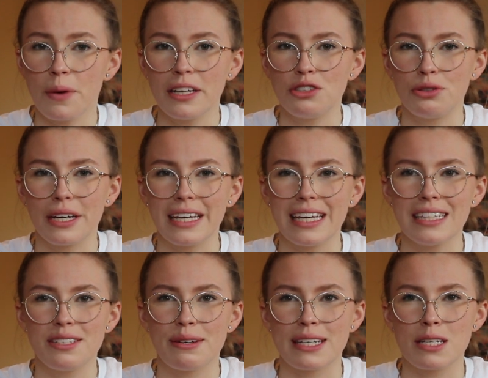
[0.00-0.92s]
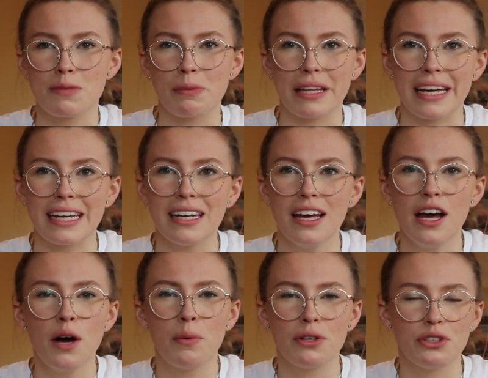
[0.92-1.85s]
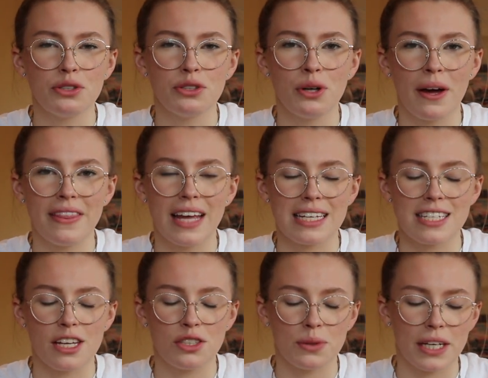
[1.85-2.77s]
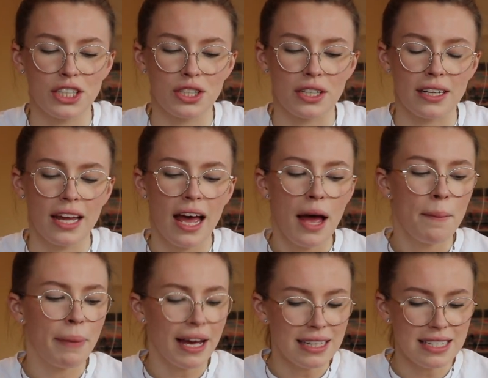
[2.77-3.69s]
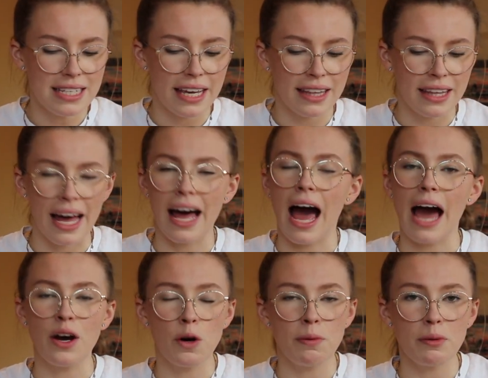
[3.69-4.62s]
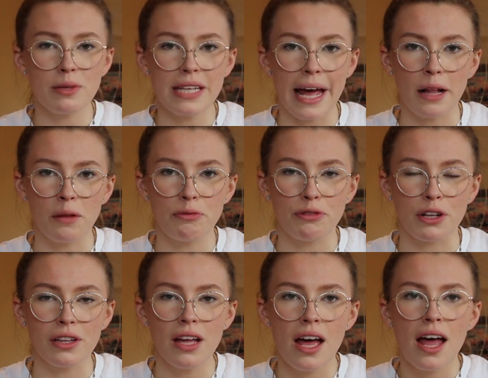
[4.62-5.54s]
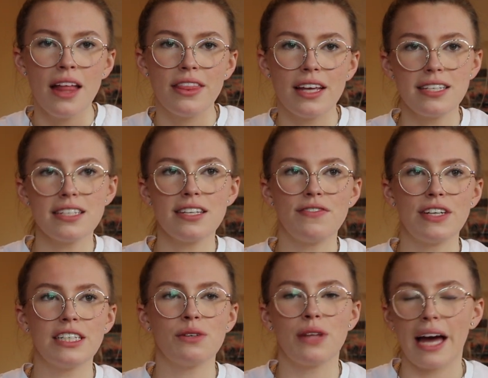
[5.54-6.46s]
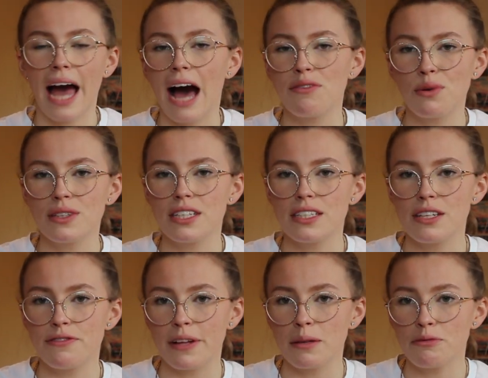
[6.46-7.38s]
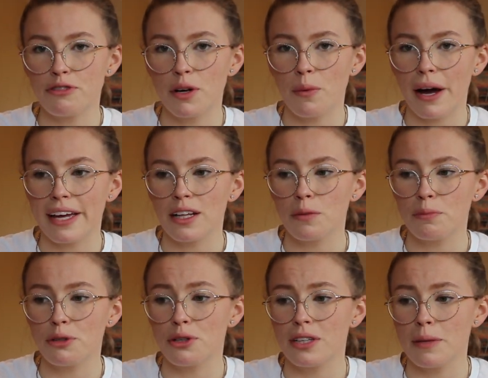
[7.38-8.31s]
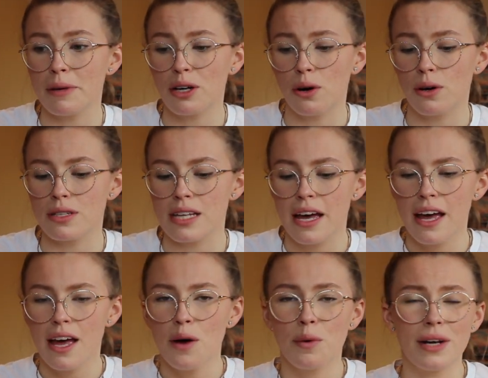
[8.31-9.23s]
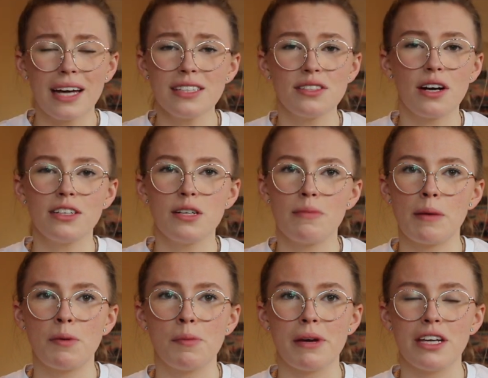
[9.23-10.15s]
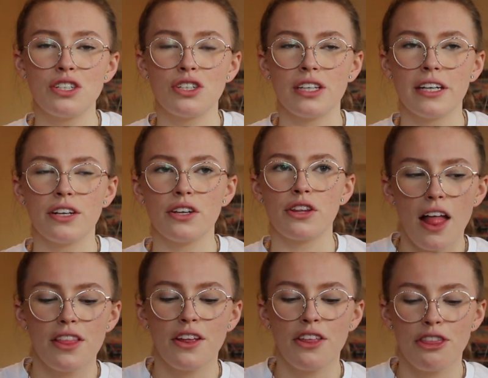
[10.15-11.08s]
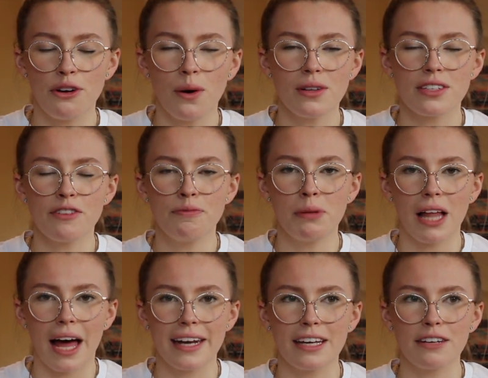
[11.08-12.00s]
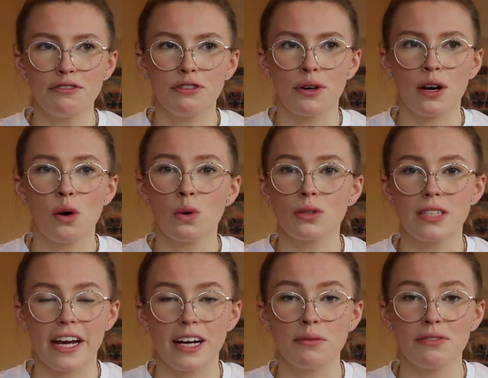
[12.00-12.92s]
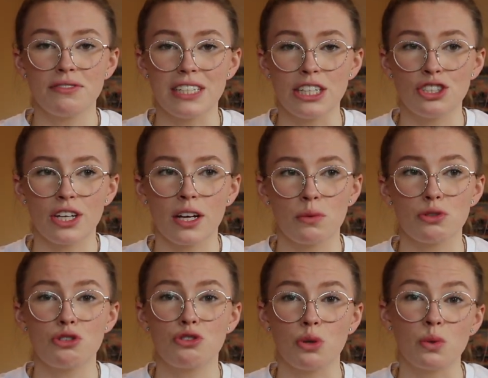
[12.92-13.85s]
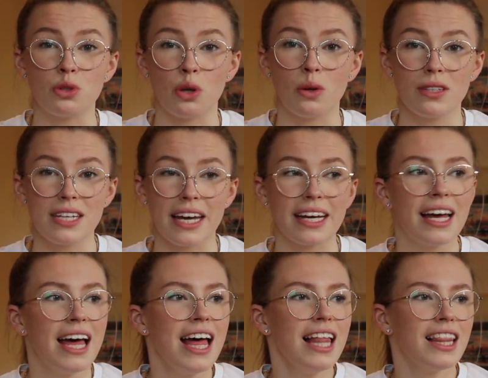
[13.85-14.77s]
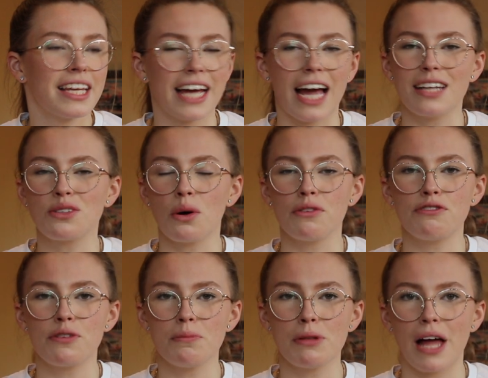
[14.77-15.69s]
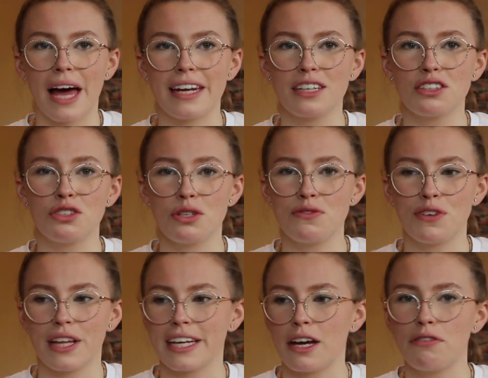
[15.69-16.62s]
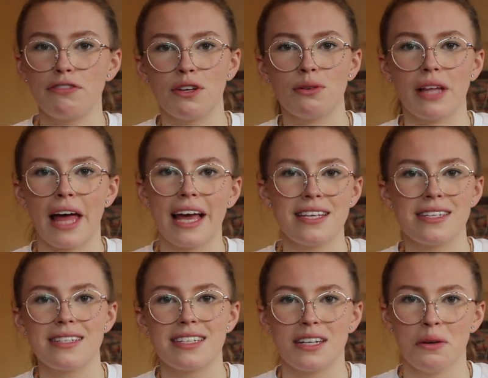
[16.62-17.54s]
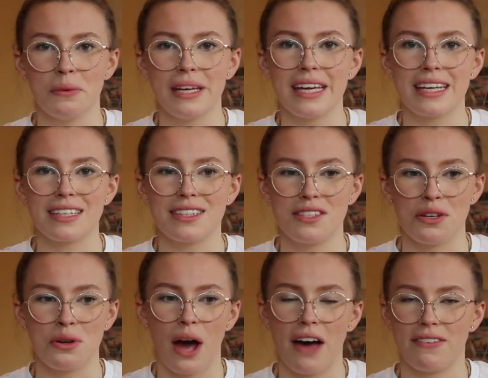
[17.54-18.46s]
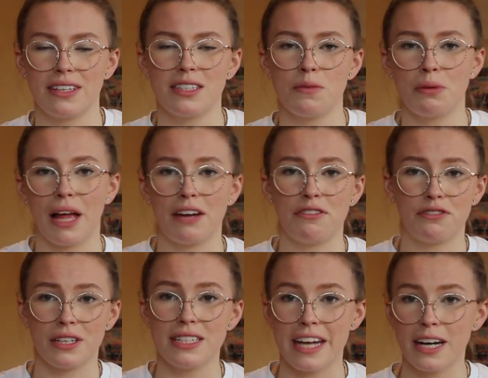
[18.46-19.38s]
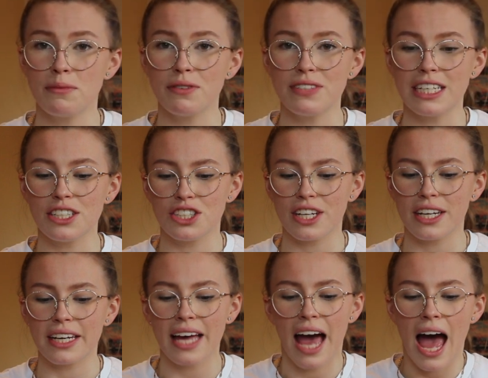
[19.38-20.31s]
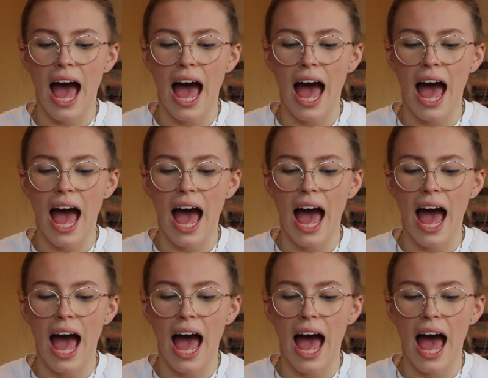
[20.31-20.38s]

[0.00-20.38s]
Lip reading: quite tricky to explain when you're not in that situation. But in saying that, I hope it was helpful. This is a video that I have wanted to film for a while, purely because when I started my probation year, the thought of planning for a whole term of teaching was so daunting. Like, I'd gone from planning just for like a few lessons in a week to having to plan for a term of teaching.